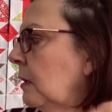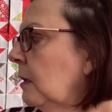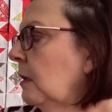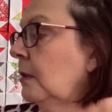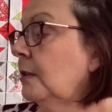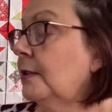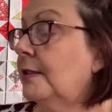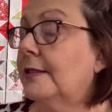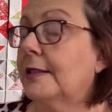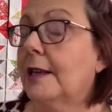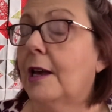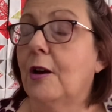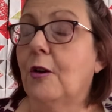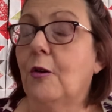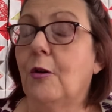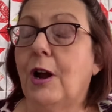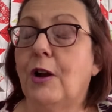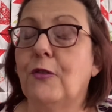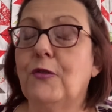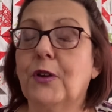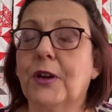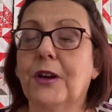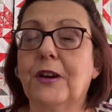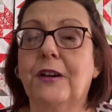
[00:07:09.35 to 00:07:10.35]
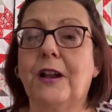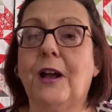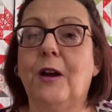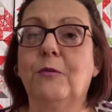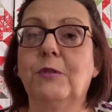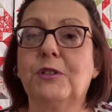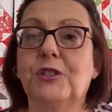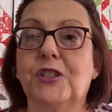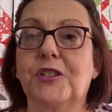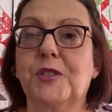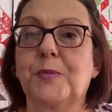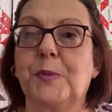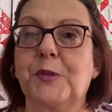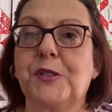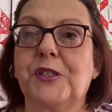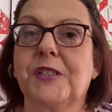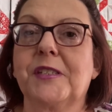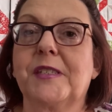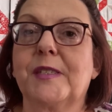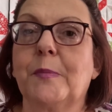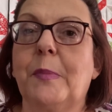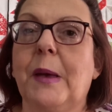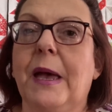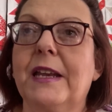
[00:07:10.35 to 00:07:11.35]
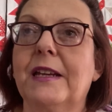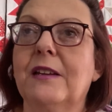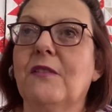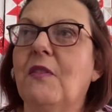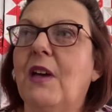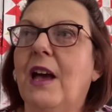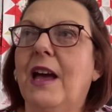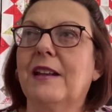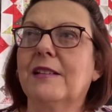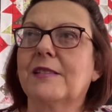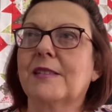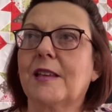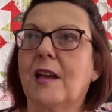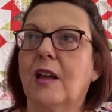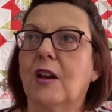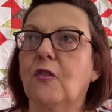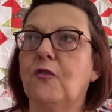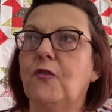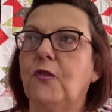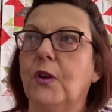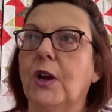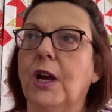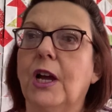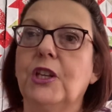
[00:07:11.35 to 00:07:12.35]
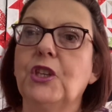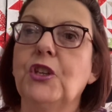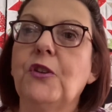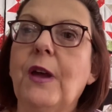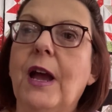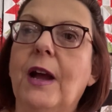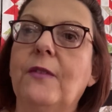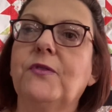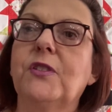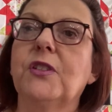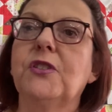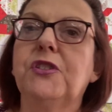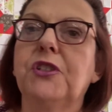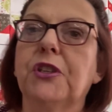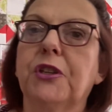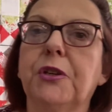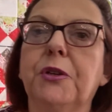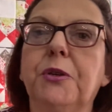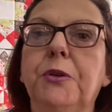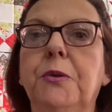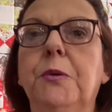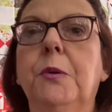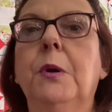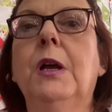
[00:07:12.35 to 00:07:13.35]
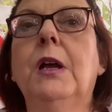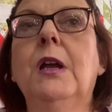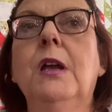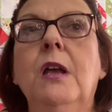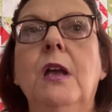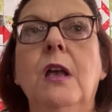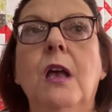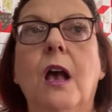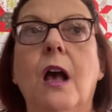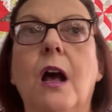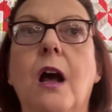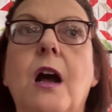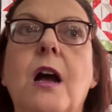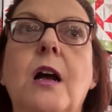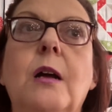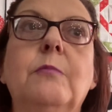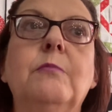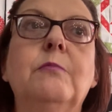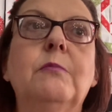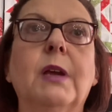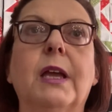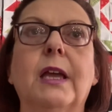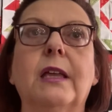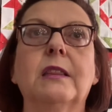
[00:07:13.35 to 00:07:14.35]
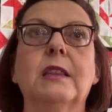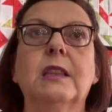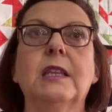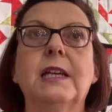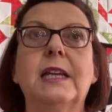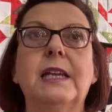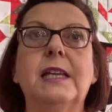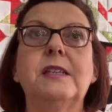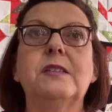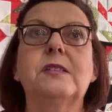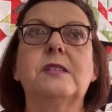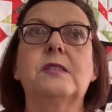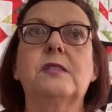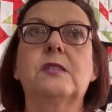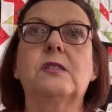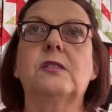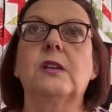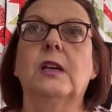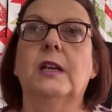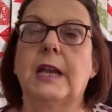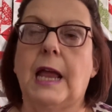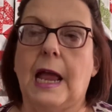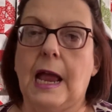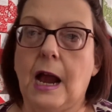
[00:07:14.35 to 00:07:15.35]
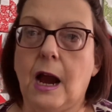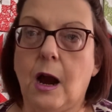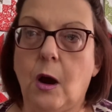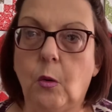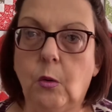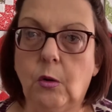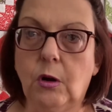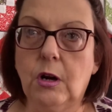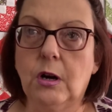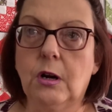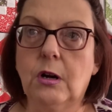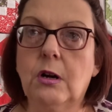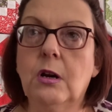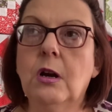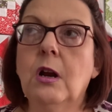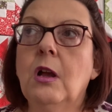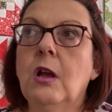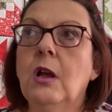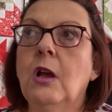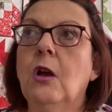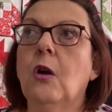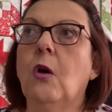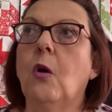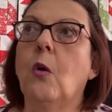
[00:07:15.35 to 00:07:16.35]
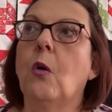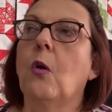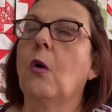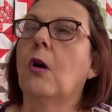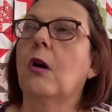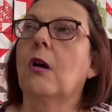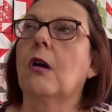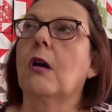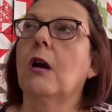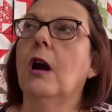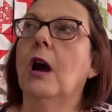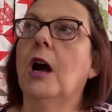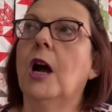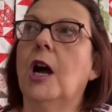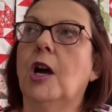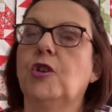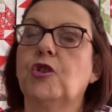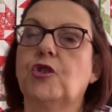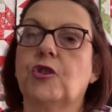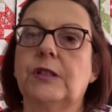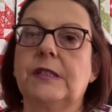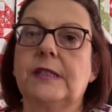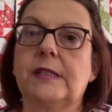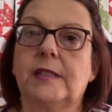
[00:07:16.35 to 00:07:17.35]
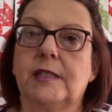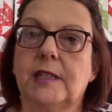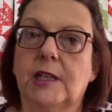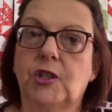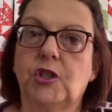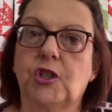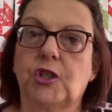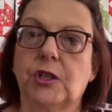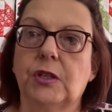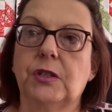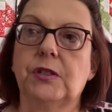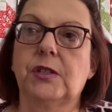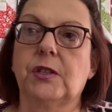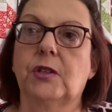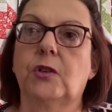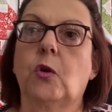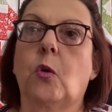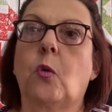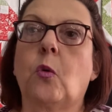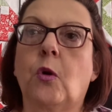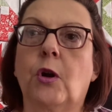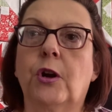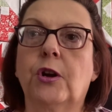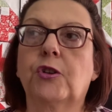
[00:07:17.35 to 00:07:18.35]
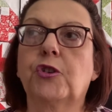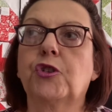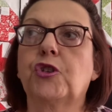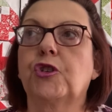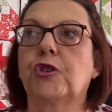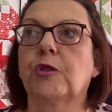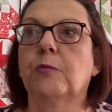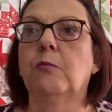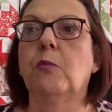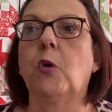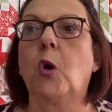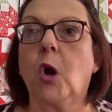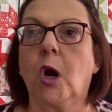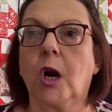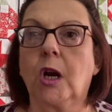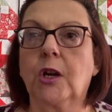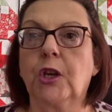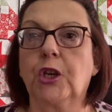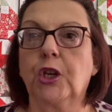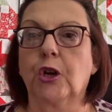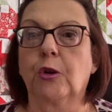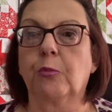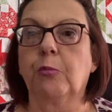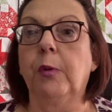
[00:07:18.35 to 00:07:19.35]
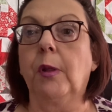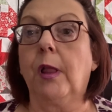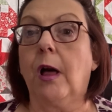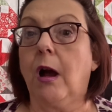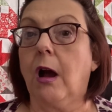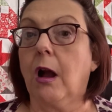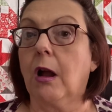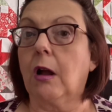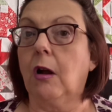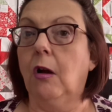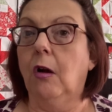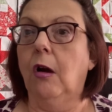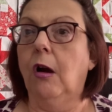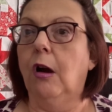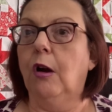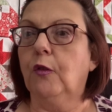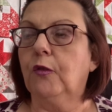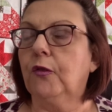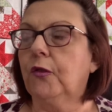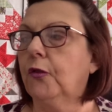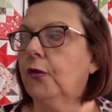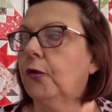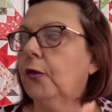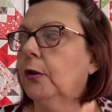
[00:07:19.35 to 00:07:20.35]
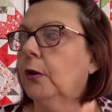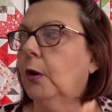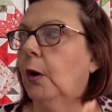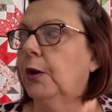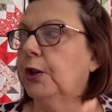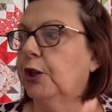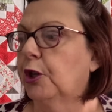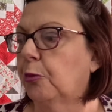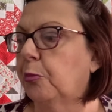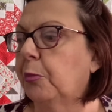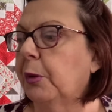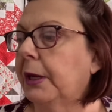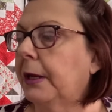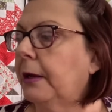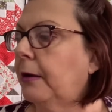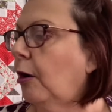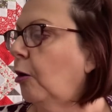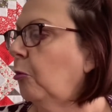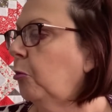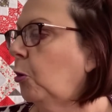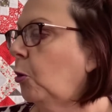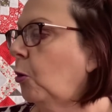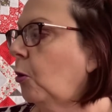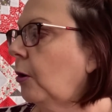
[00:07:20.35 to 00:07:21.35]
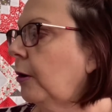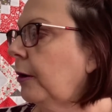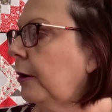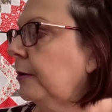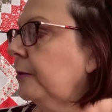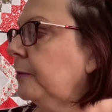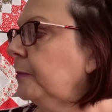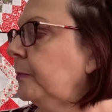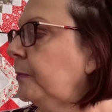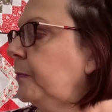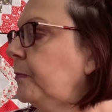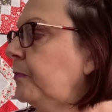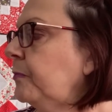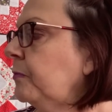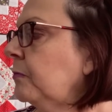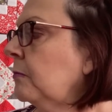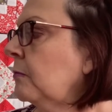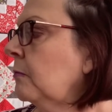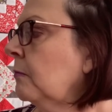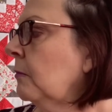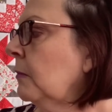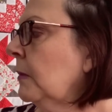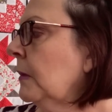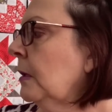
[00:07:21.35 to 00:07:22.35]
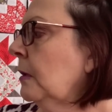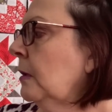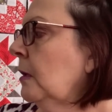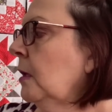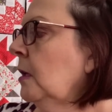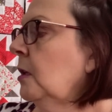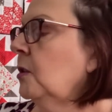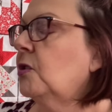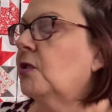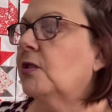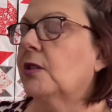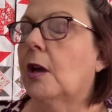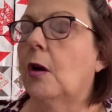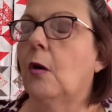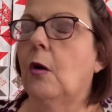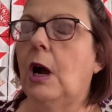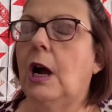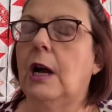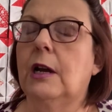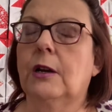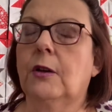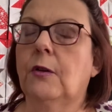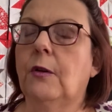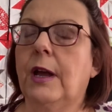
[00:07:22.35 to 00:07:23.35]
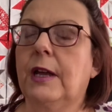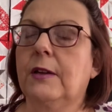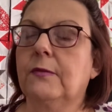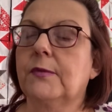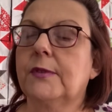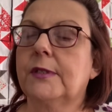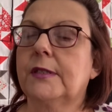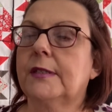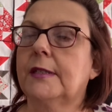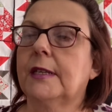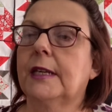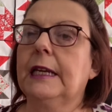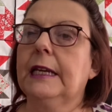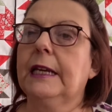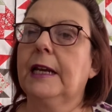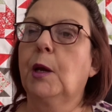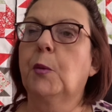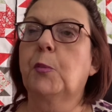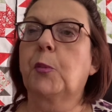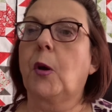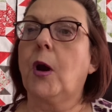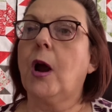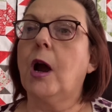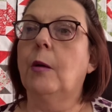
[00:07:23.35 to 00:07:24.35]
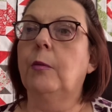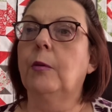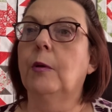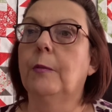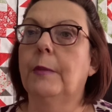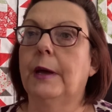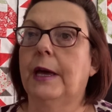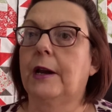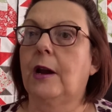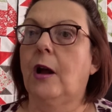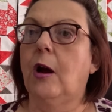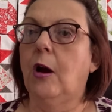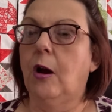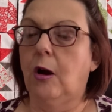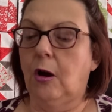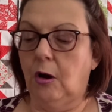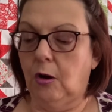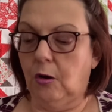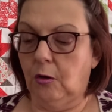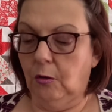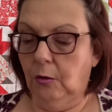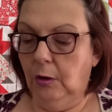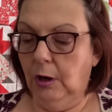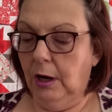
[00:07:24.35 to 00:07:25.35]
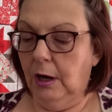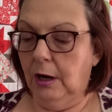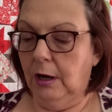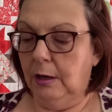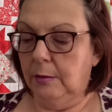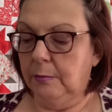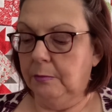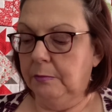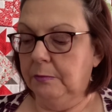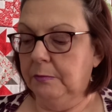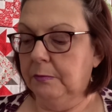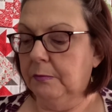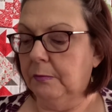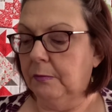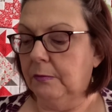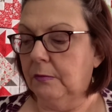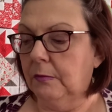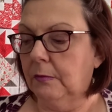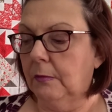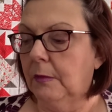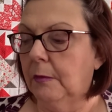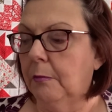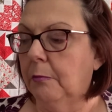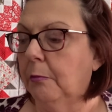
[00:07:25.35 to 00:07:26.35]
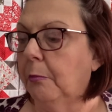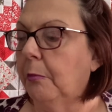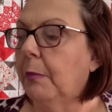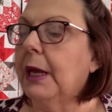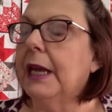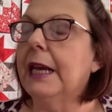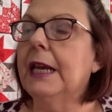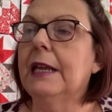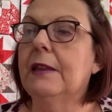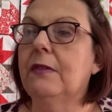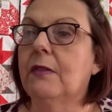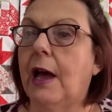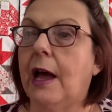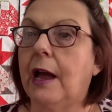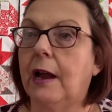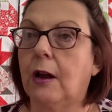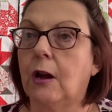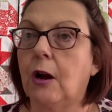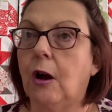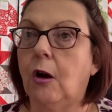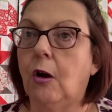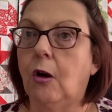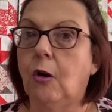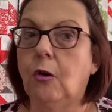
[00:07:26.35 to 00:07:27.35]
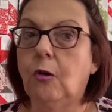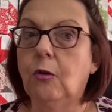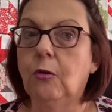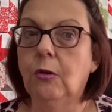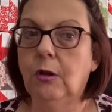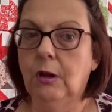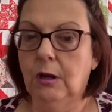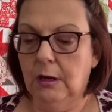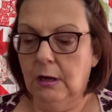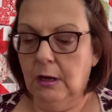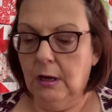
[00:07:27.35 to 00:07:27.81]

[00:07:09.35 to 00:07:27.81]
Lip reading: So I figured I would just participate in that. It's kind of fun. You have to do at least an hour or 100 stitches in order to mark your block off on your bingo board. So I don't have see any problem at all meeting that goal.